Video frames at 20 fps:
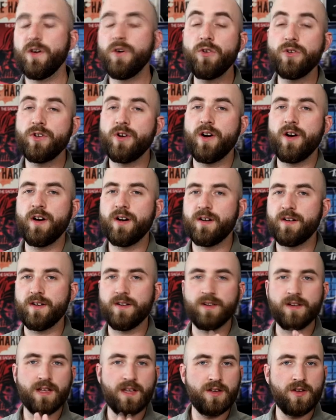The Old
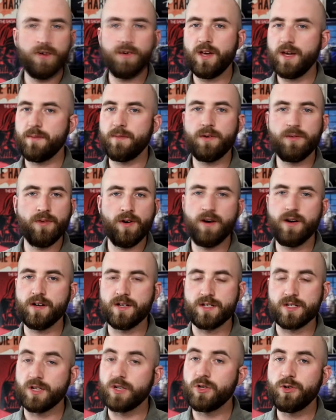Guard, don't get me wrong,
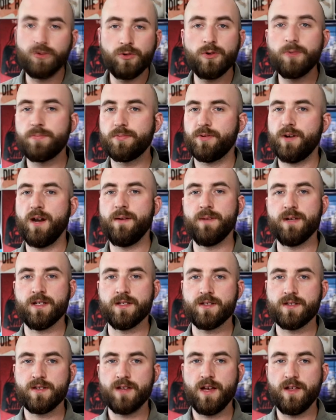is a cool
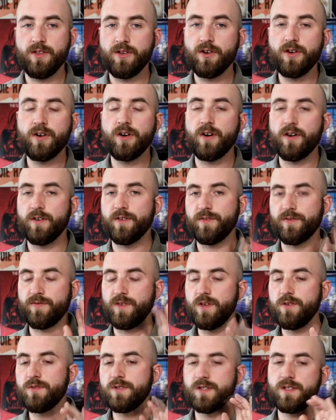premise. And there are a
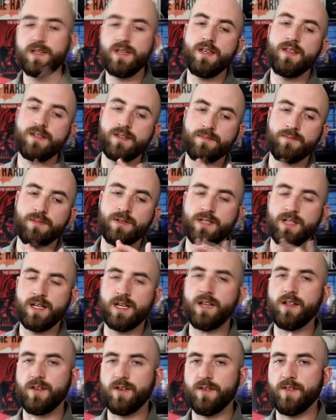few scenes in
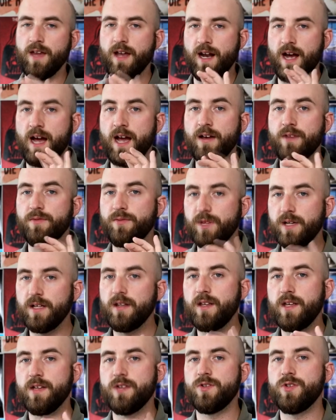particular that I
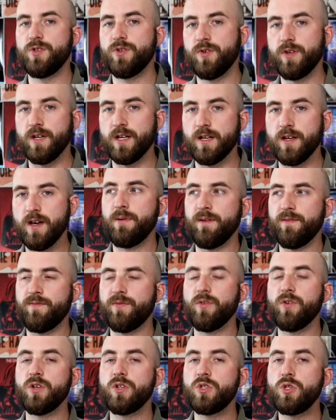really enjoyed, but
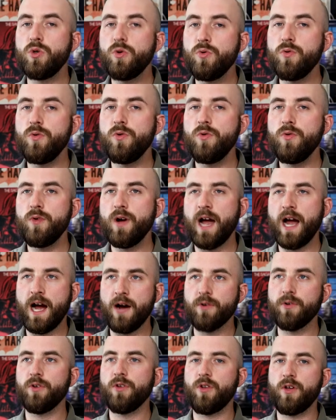for a
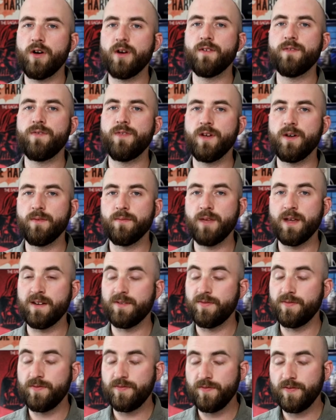two-hour-long film
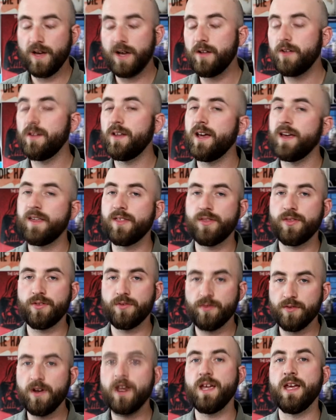that felt like
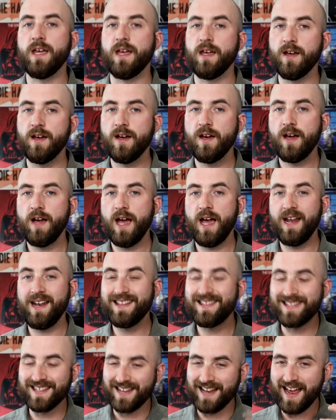3, and
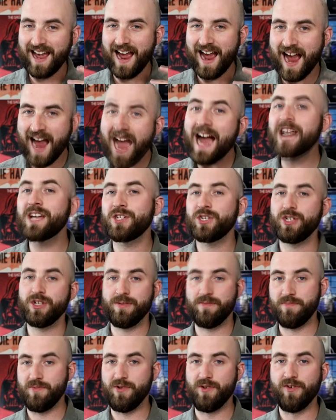it's an
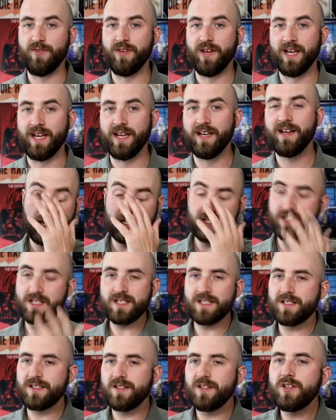action movie. It just
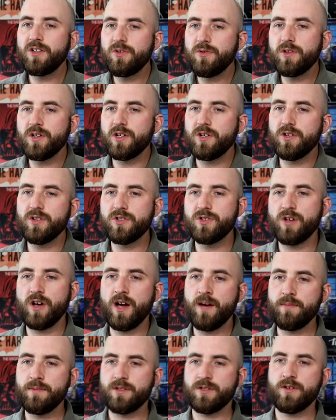doesn't do a good
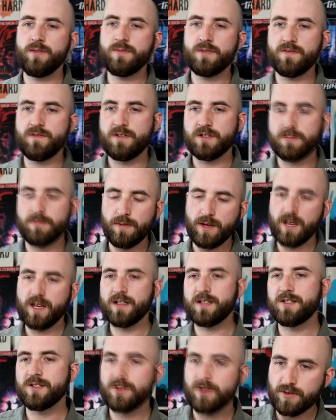job in terms of displaying
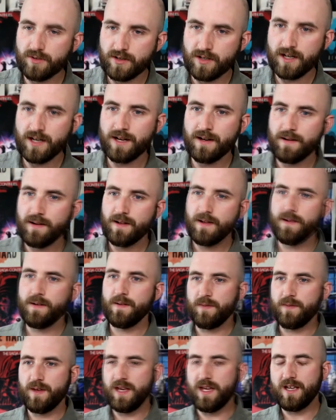its story,
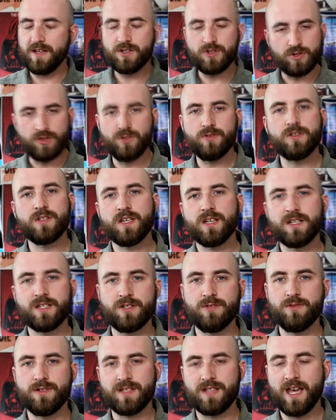introducing us
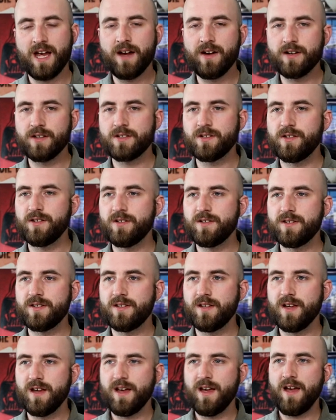to its
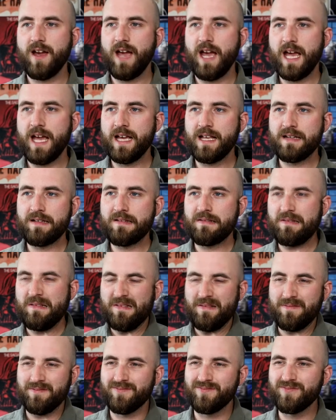characters, and
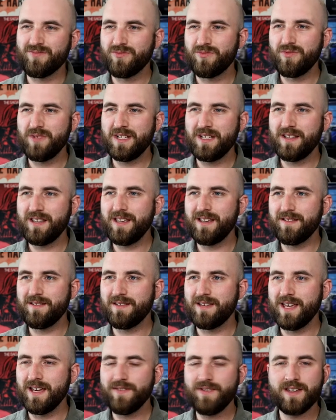really
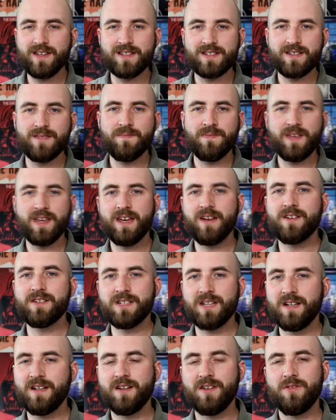giving us something
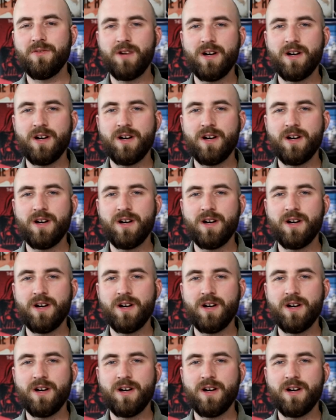entertaining to